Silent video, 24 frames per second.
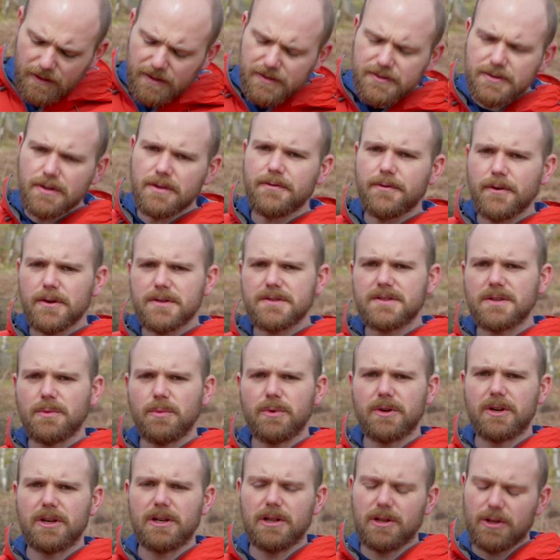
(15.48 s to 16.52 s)
So the first thing
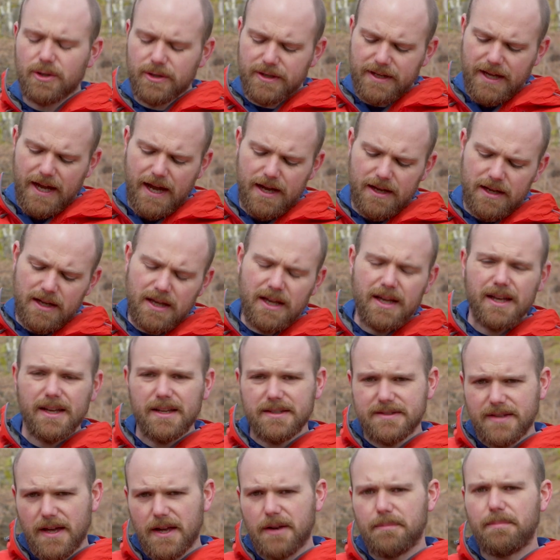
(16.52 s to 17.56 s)
we're going to look at
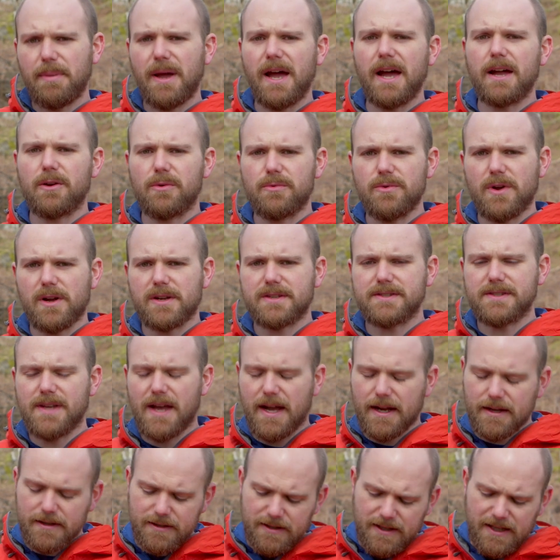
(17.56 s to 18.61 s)
is how to pack a
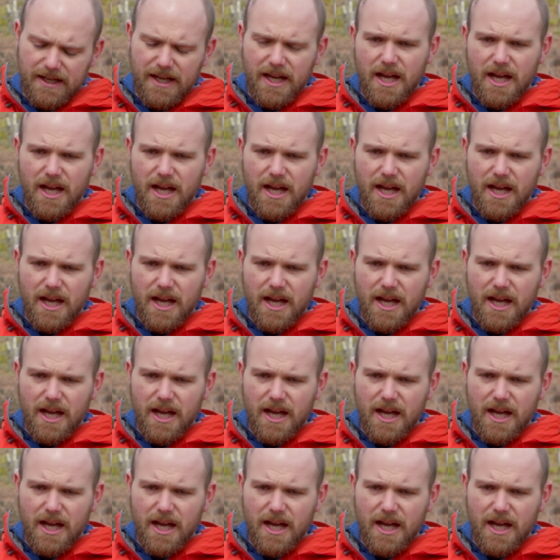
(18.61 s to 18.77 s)
rucksack.